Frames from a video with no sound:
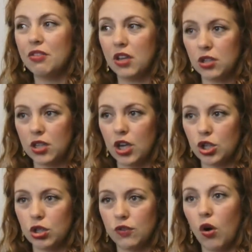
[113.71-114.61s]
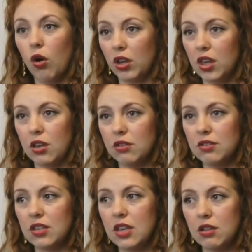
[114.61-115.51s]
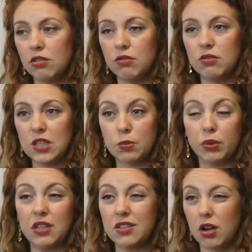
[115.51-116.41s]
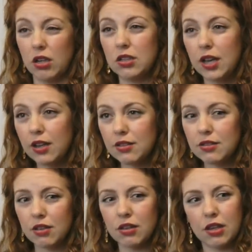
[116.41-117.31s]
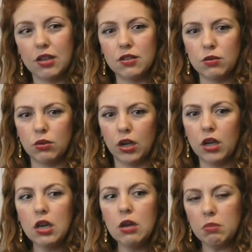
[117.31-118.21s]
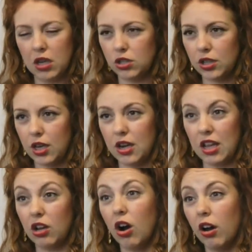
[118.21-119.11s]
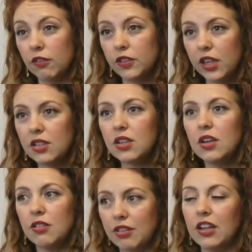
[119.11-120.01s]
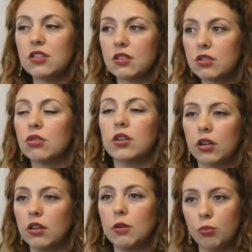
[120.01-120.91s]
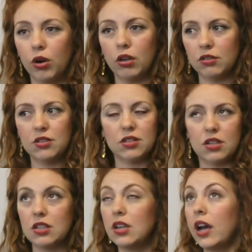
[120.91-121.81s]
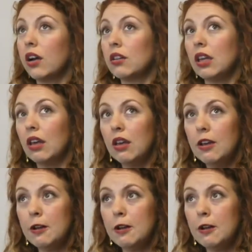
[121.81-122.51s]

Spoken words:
The education of all kids in displaced contexts and kids who are being educated in conflict, that's extraordinarily important. It's an entirely